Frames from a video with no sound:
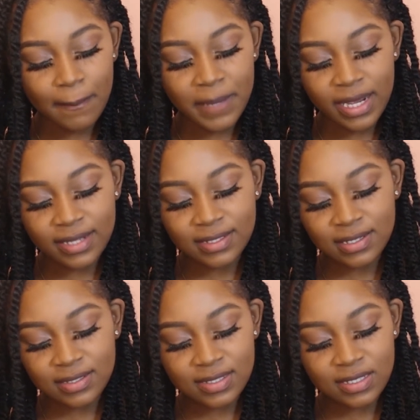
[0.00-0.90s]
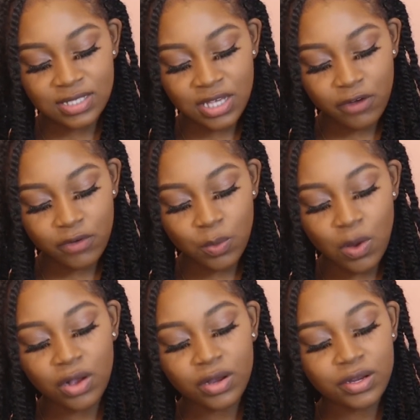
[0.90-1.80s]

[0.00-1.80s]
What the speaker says: But I did see Tiara Walker